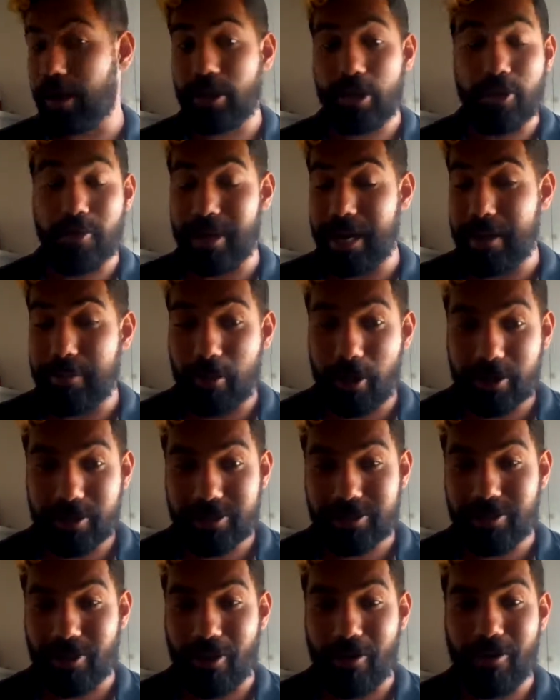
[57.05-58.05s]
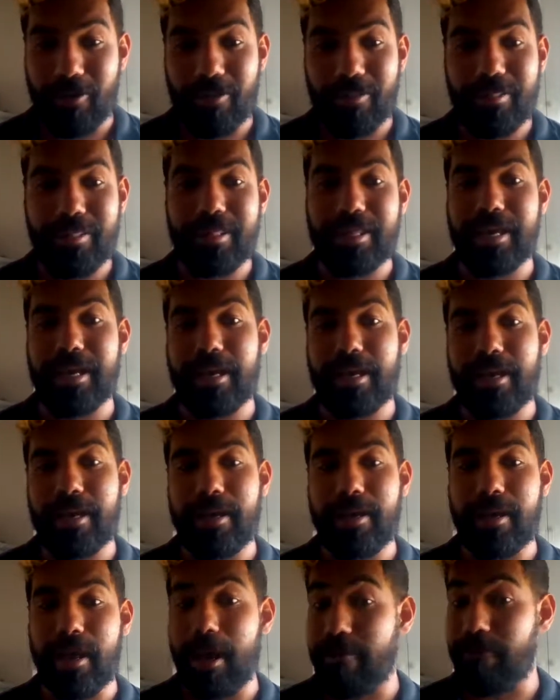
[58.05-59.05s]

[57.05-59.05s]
Q&A box on the